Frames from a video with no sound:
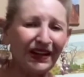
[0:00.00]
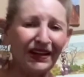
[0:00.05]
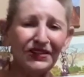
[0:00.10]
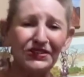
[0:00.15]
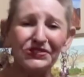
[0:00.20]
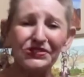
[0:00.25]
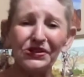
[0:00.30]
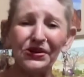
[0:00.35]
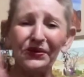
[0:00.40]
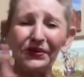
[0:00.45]

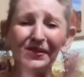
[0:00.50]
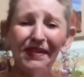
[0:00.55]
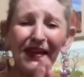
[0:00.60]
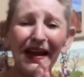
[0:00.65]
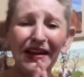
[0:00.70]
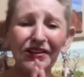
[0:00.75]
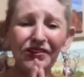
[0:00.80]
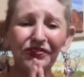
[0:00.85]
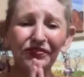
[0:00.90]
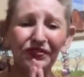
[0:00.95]
So
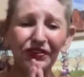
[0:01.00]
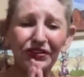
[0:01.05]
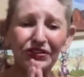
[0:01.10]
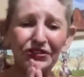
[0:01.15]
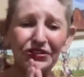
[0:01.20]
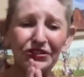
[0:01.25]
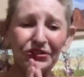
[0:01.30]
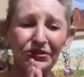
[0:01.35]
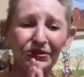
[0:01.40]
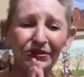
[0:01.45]
thanks for
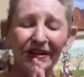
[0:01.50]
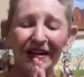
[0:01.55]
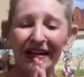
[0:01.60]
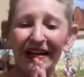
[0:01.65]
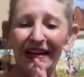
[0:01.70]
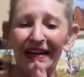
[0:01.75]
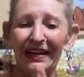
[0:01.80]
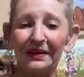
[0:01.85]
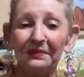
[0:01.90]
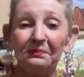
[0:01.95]
tuning
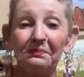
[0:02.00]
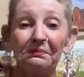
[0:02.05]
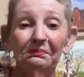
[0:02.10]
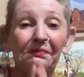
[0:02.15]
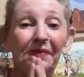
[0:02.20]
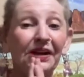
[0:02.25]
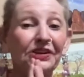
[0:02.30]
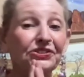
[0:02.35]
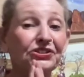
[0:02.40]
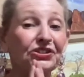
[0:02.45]
in.
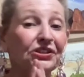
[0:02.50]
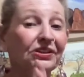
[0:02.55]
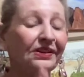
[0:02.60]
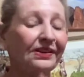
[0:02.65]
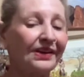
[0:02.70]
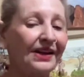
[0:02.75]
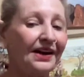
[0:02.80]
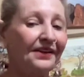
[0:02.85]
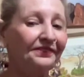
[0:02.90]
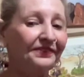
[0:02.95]
Much
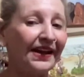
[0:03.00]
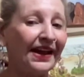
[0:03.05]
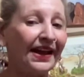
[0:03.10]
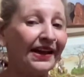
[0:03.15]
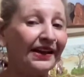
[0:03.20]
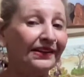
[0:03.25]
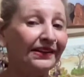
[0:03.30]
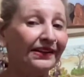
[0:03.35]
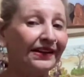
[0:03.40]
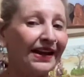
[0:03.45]
love
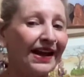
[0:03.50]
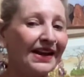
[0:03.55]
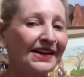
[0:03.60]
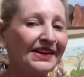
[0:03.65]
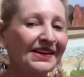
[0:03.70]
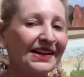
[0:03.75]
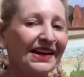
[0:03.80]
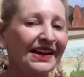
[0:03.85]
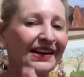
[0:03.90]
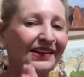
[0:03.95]
and light,
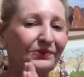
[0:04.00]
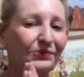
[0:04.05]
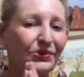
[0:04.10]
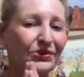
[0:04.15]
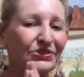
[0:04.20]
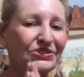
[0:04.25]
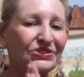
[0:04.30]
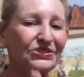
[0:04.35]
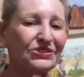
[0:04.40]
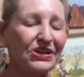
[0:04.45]
and we'll
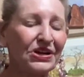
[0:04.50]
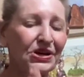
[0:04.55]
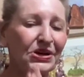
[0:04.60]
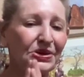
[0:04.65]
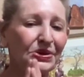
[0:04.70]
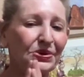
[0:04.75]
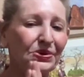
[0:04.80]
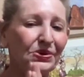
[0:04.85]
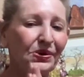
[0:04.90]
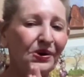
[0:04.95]
see
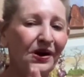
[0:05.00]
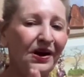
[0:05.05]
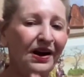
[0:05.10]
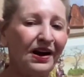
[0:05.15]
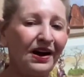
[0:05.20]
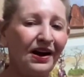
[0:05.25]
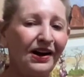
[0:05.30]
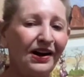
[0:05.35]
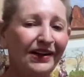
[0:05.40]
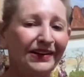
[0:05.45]
you
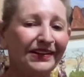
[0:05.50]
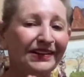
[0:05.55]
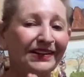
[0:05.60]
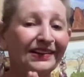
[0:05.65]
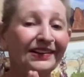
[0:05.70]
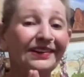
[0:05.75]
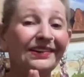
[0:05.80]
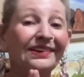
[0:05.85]
online.